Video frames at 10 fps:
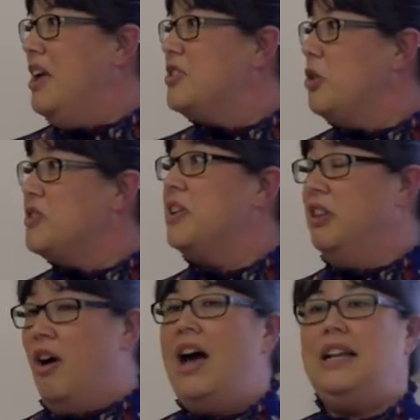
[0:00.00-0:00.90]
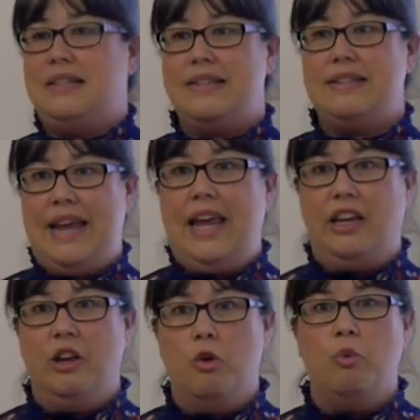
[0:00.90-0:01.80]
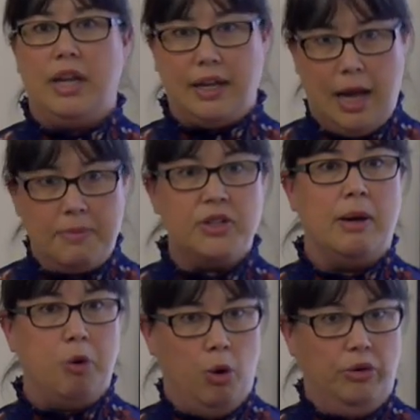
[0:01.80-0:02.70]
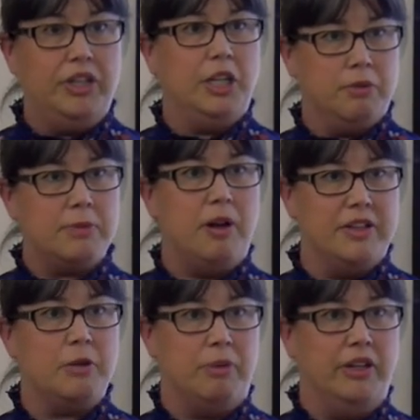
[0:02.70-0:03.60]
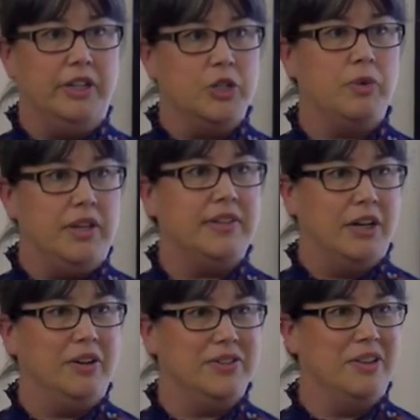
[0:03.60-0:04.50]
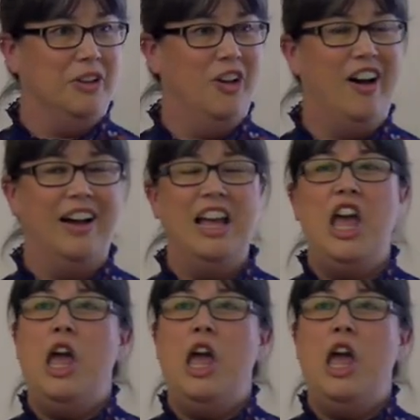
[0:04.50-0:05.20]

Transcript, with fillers: So there's a lot at stake when it comes to upholding your responsibilities with these areas of the law.